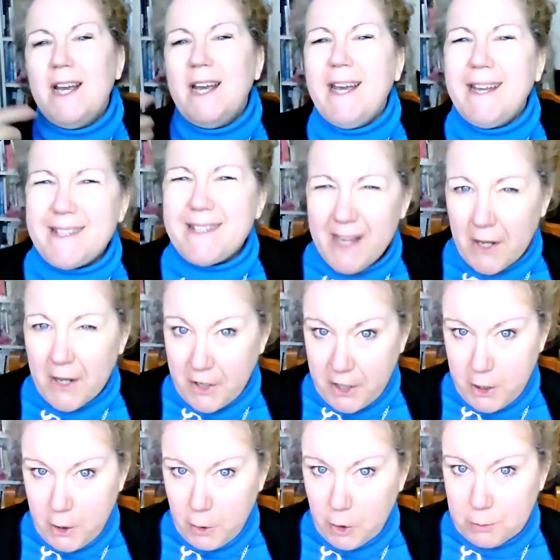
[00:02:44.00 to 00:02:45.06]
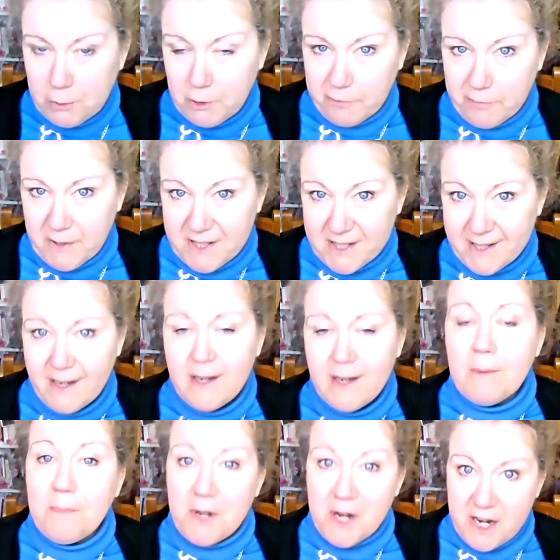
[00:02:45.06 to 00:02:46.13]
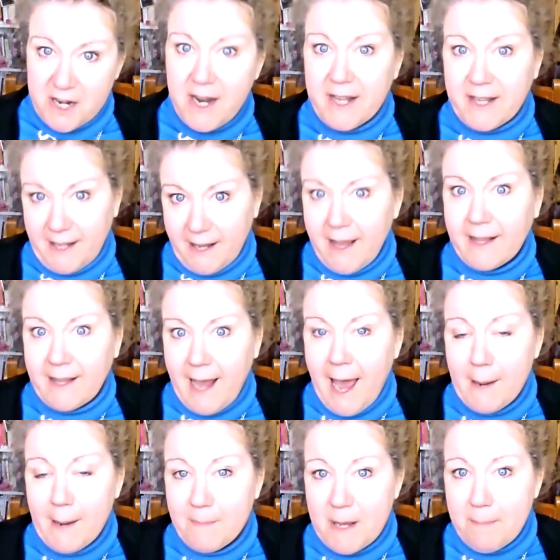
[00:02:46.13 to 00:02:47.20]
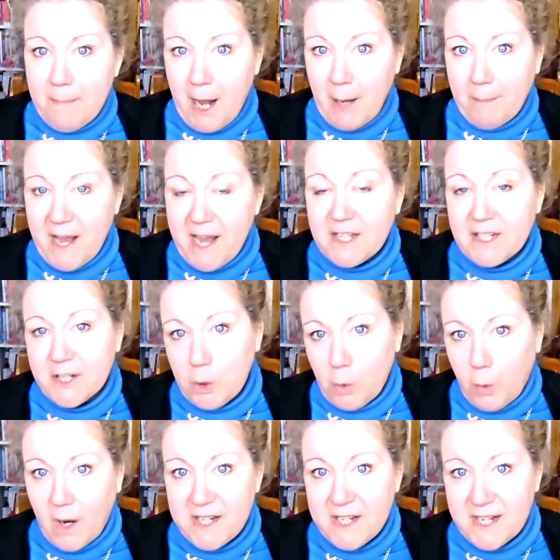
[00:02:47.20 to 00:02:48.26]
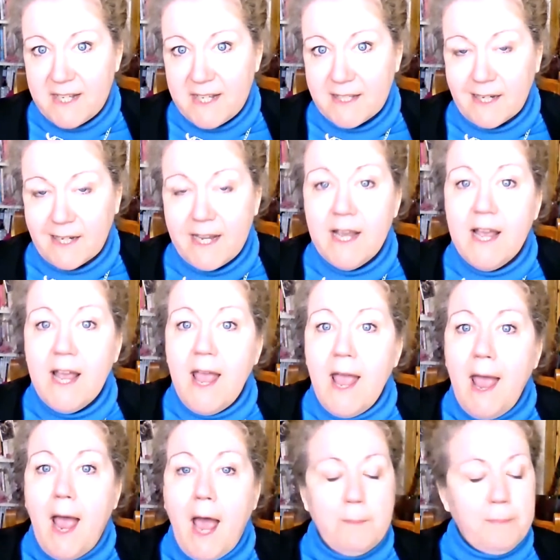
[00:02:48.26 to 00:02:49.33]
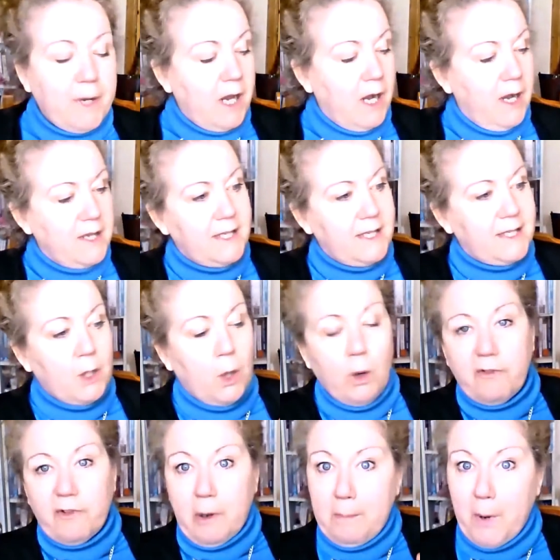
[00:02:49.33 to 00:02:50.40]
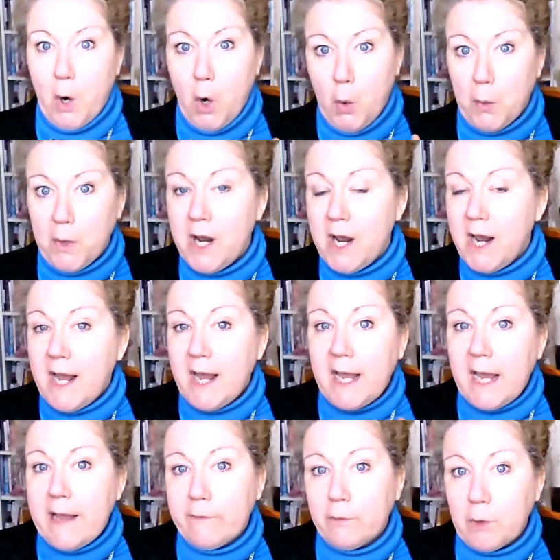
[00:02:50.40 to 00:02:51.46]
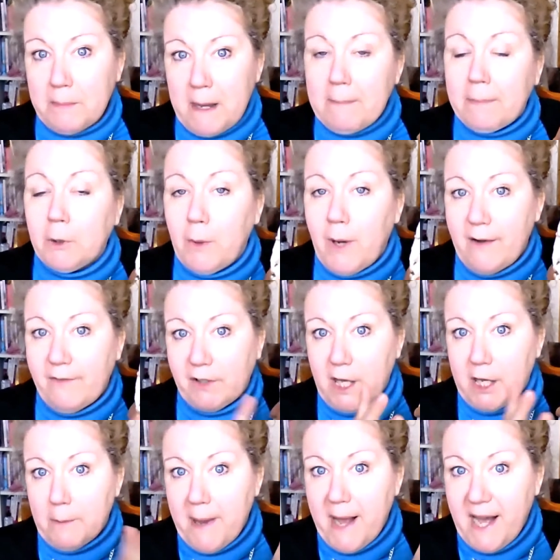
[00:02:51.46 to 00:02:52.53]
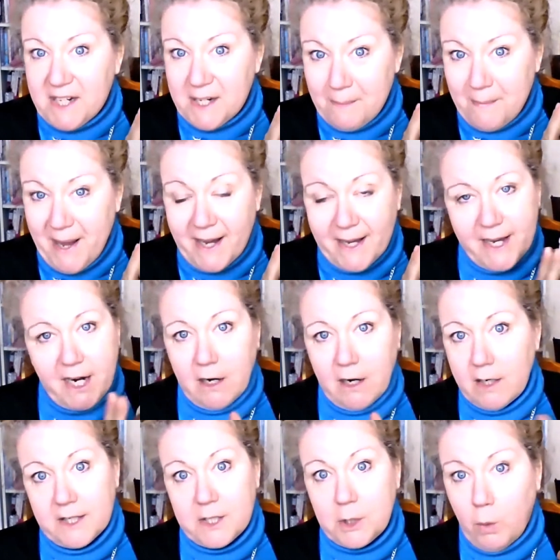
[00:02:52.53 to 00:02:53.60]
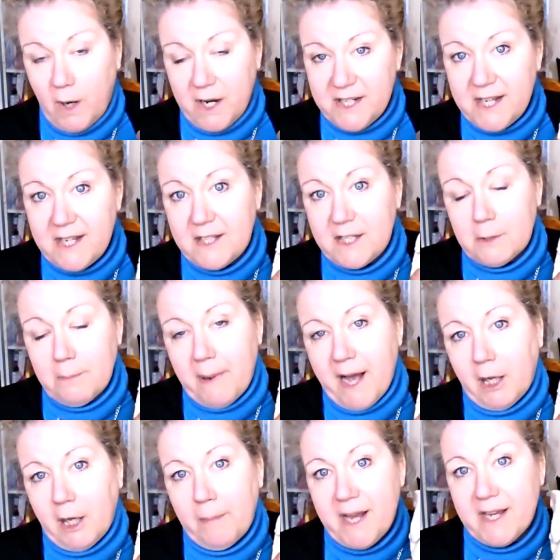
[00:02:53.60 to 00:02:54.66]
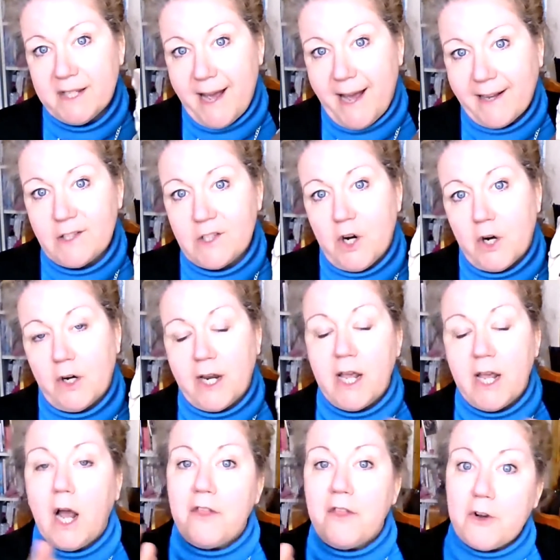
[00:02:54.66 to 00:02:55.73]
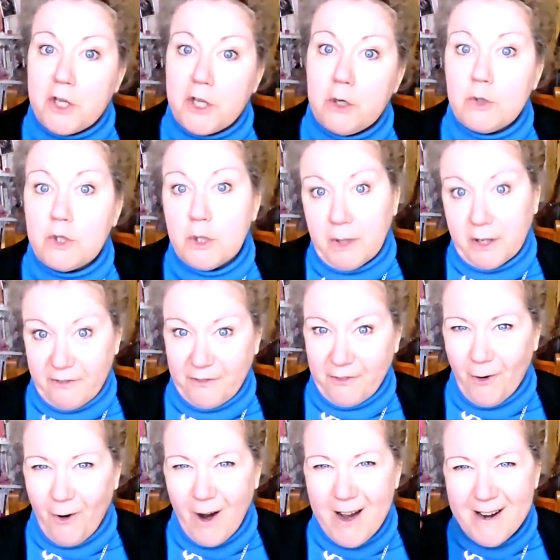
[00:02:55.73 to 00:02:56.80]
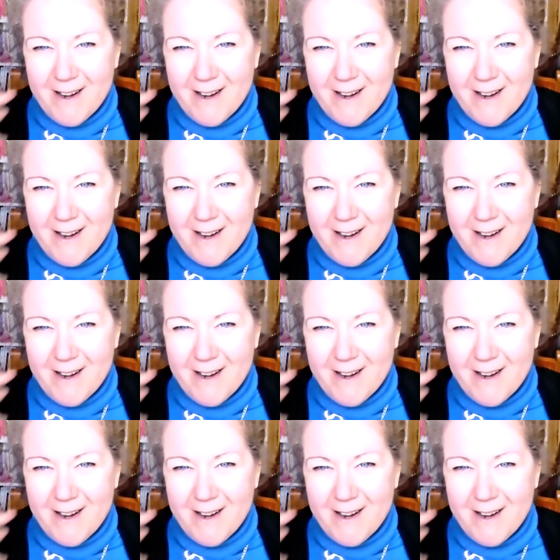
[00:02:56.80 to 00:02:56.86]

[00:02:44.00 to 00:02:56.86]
It's not a huge movement, but it can be palpated quite easily. And because it's over bone, even with people who have a lot of padding back here, it's quite easy to palpate externally, either you doing it for